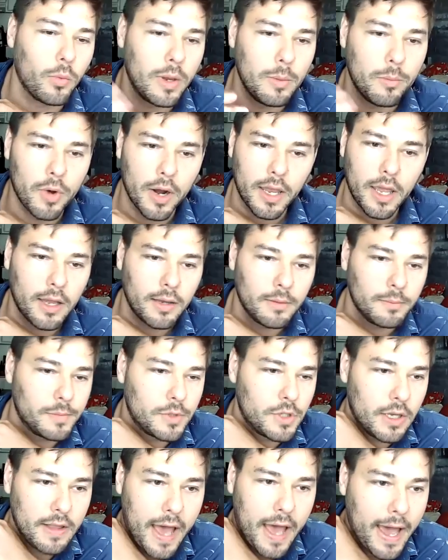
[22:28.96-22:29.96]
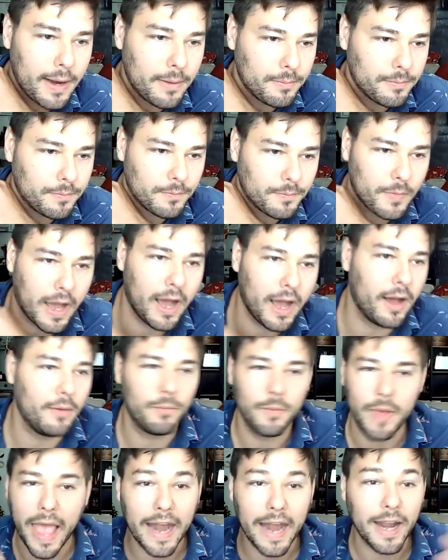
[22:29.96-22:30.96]
we bringing to that?
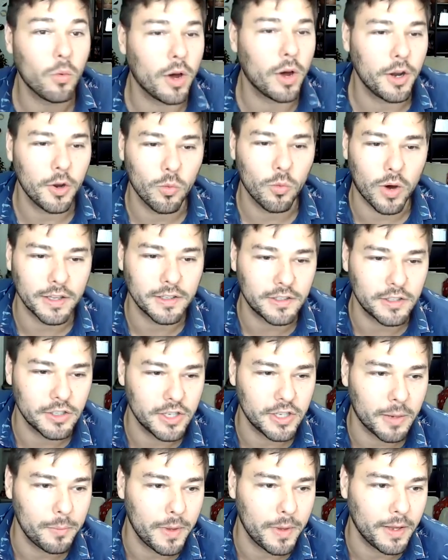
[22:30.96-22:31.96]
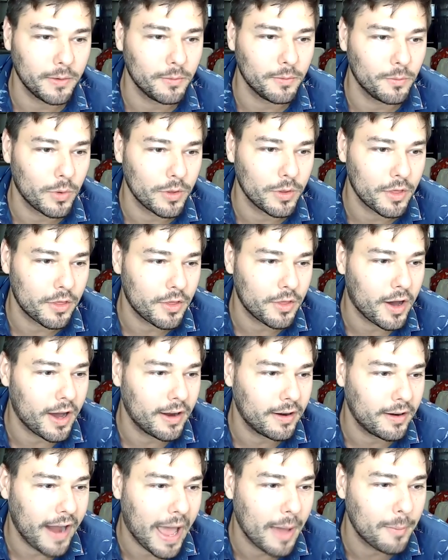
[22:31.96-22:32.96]
Anyone who wants to jump in with a thought,
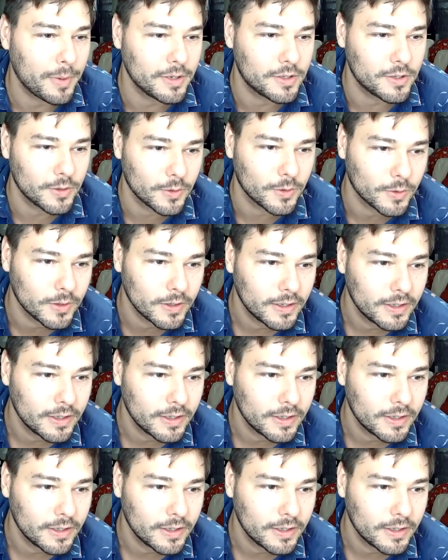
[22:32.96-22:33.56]
happy to.